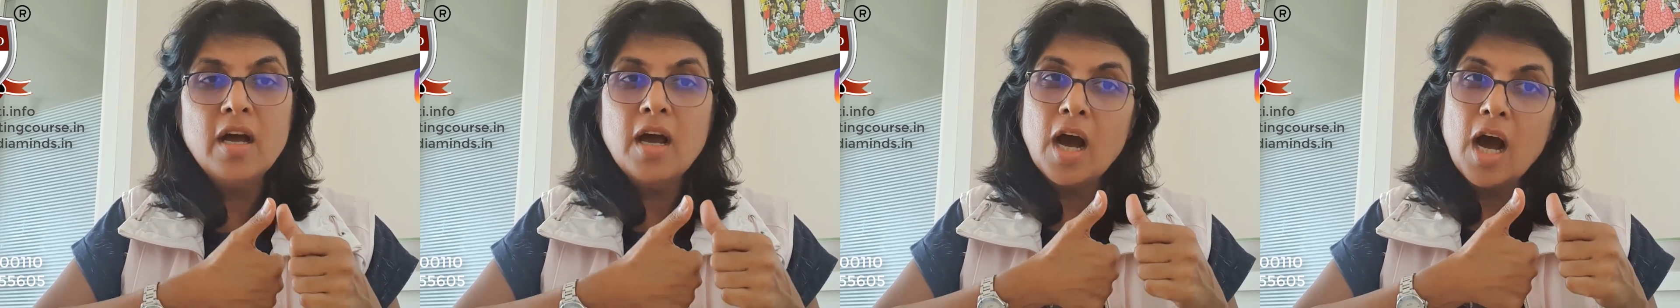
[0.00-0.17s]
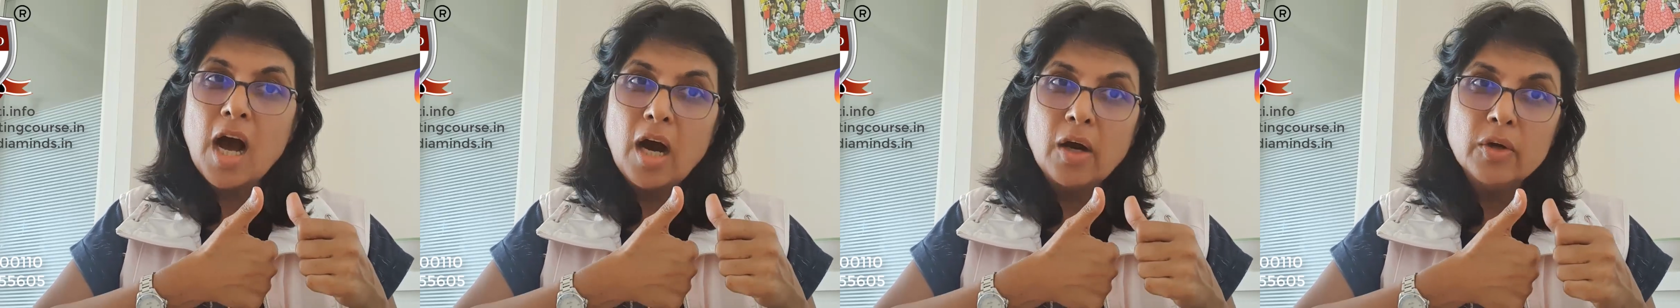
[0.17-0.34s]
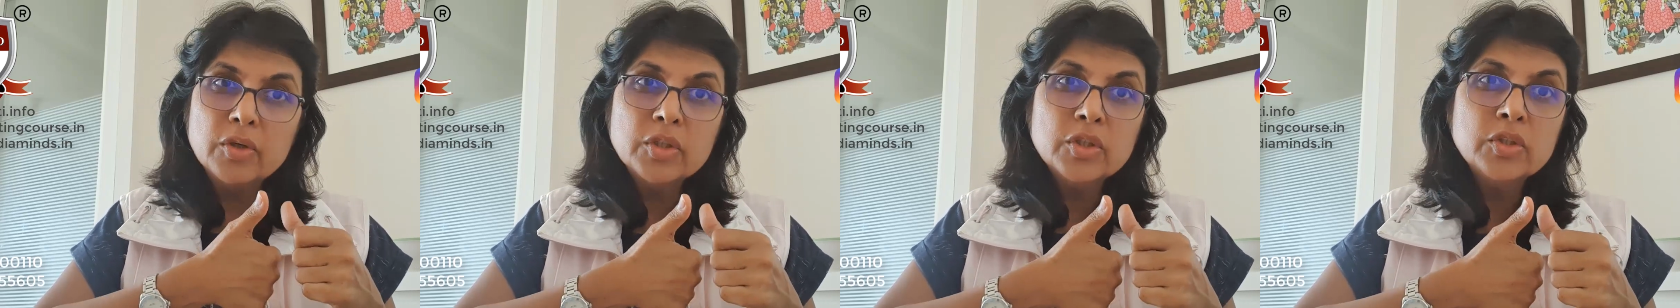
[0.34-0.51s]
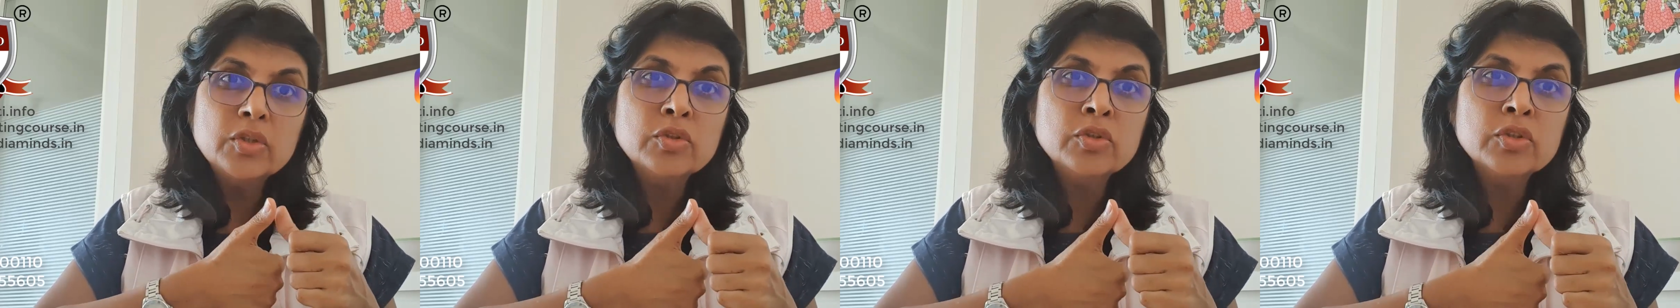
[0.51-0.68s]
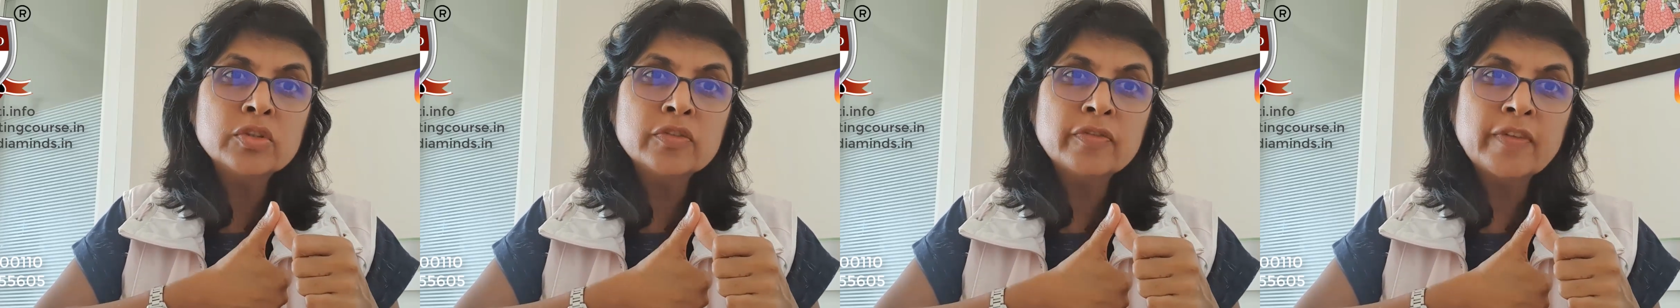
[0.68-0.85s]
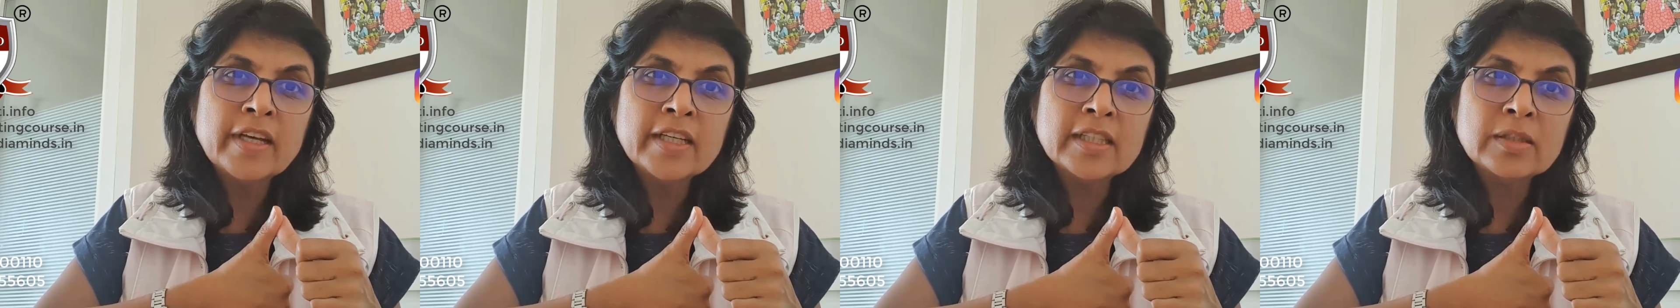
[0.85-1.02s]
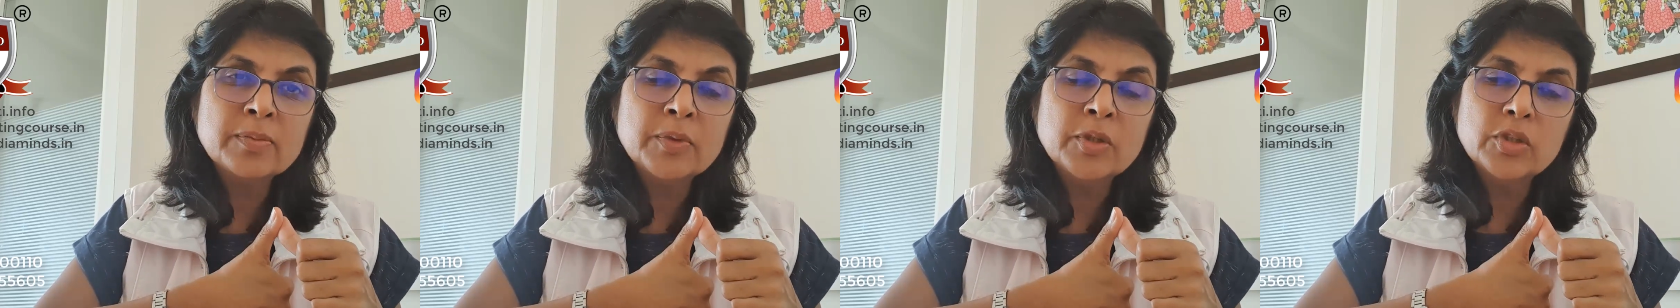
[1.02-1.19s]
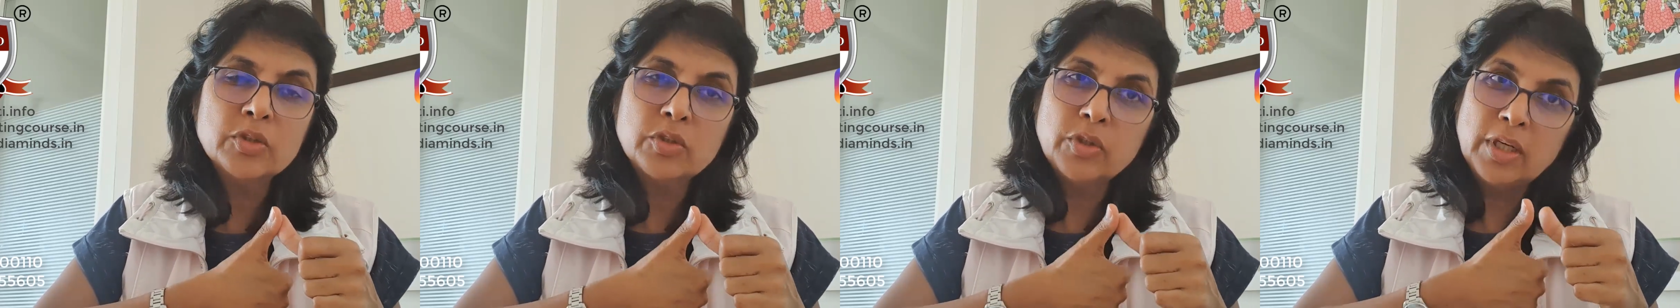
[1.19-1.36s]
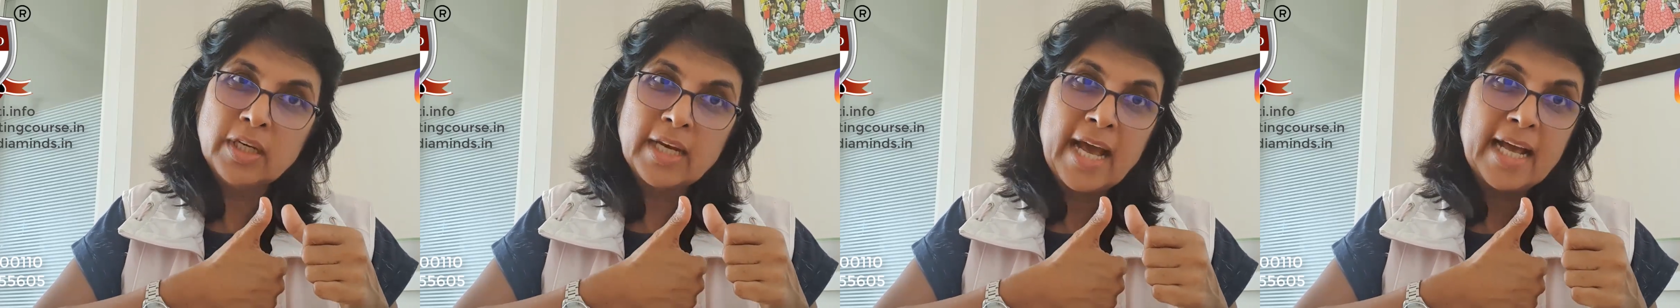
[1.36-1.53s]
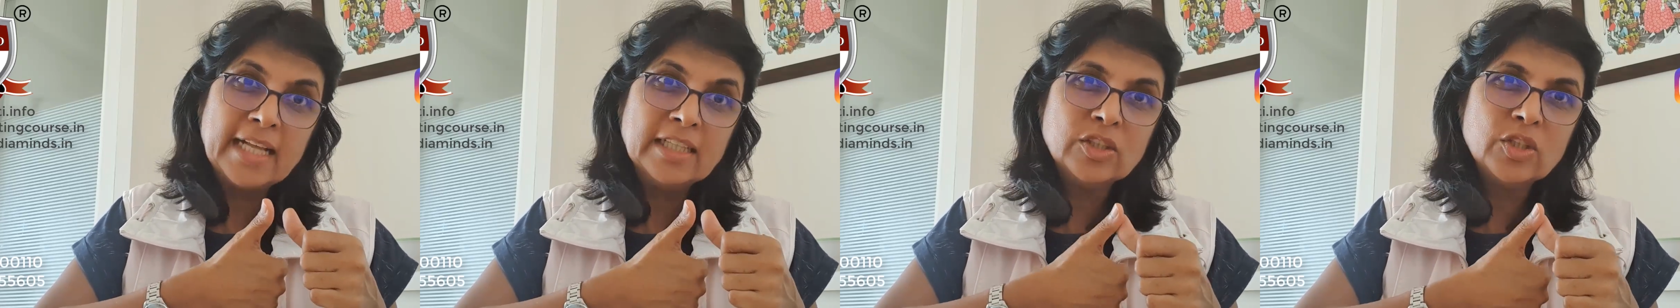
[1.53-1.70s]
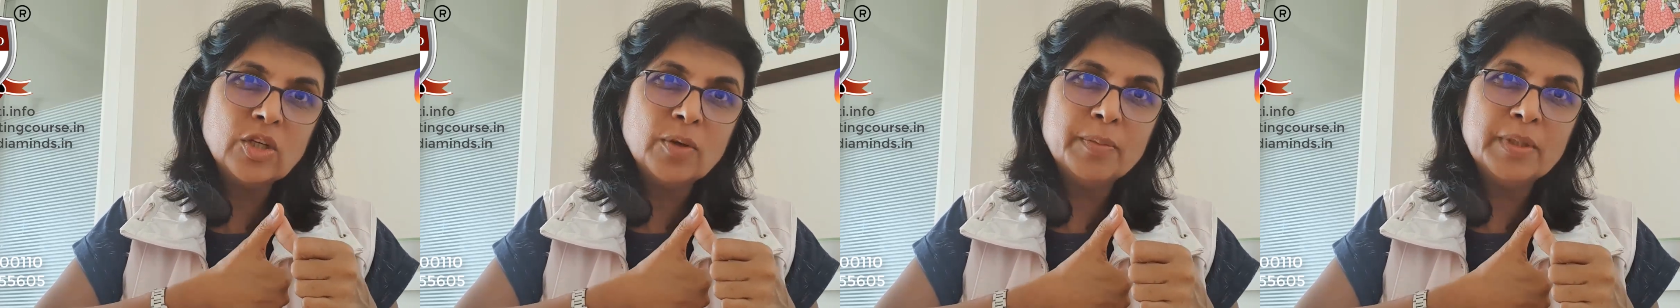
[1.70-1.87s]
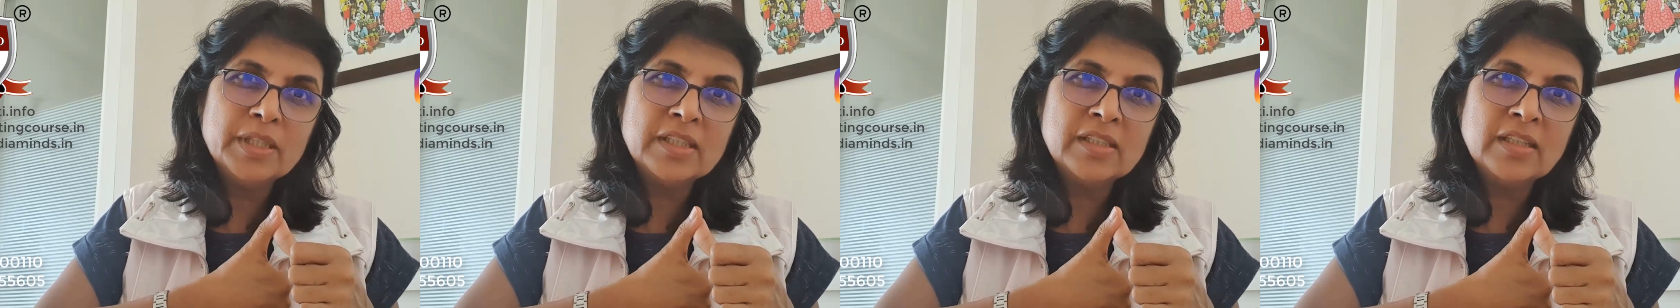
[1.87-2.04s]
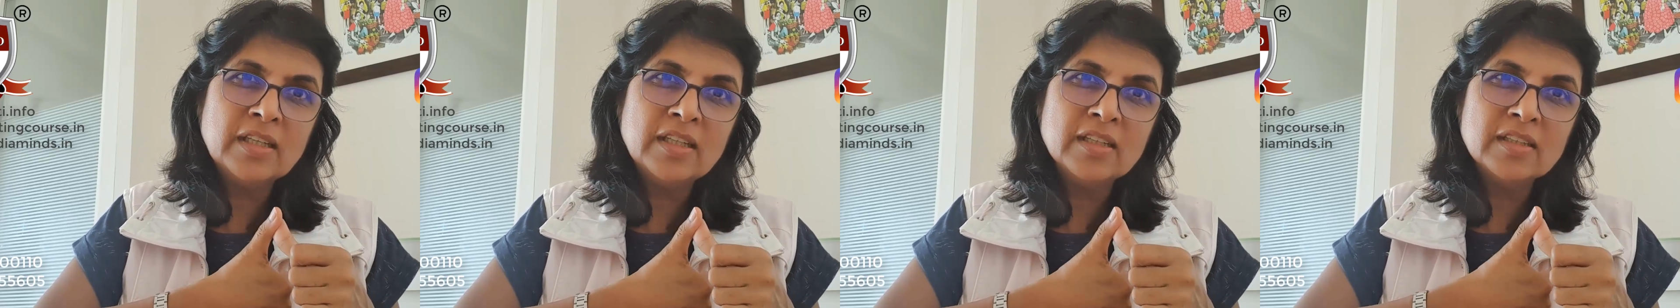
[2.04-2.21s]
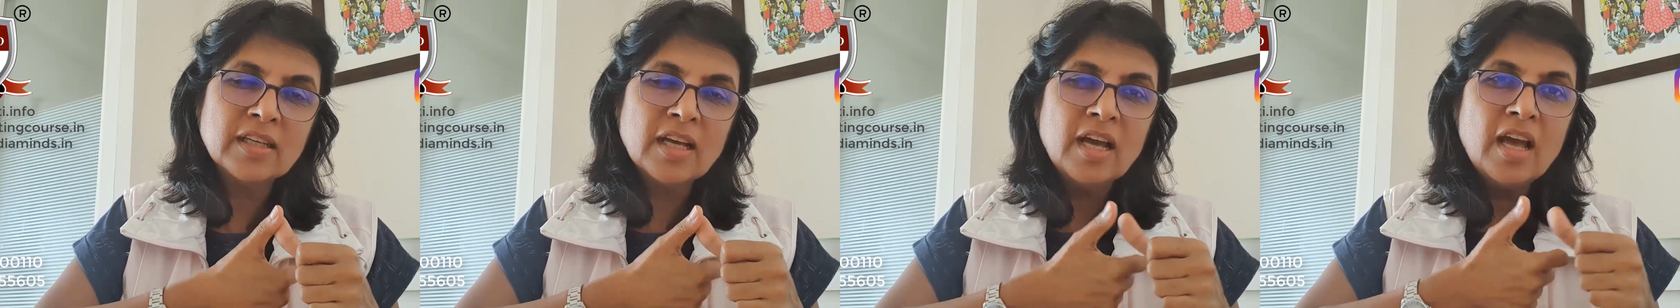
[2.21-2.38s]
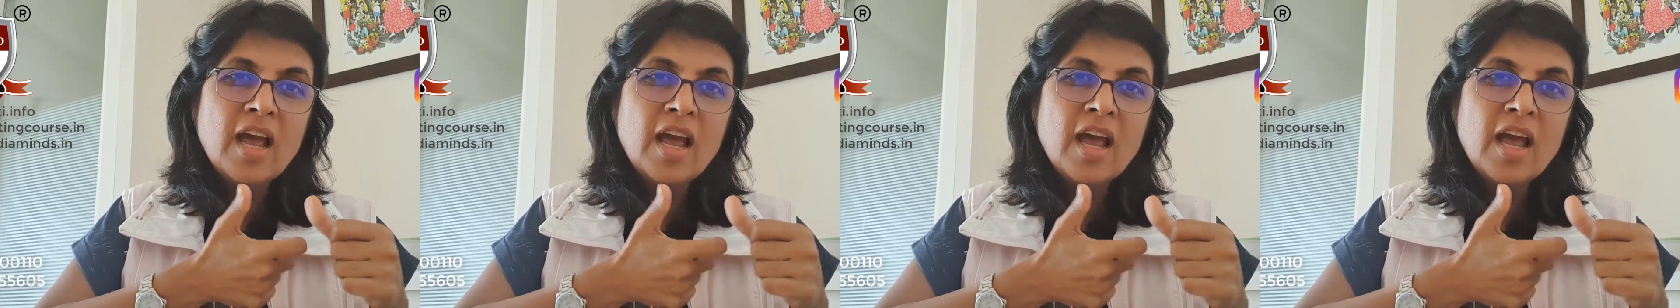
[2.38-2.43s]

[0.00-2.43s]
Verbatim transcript: How do you use Facebook to enhance your business?